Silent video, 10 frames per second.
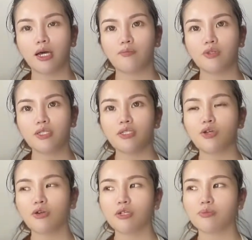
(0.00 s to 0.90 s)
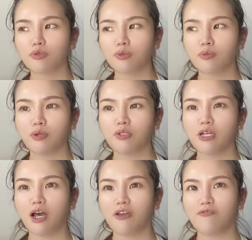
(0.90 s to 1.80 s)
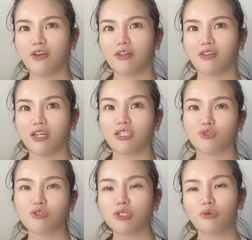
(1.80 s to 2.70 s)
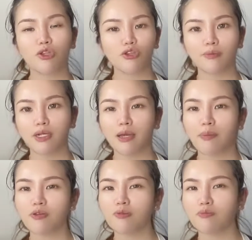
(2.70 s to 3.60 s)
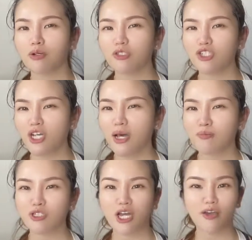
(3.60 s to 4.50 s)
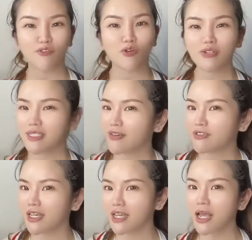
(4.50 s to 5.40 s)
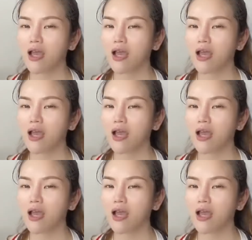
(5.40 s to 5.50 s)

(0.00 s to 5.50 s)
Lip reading: this is the only subscription box that I found that is really worth your money, apart from BoxyCharm, which I have not received yet.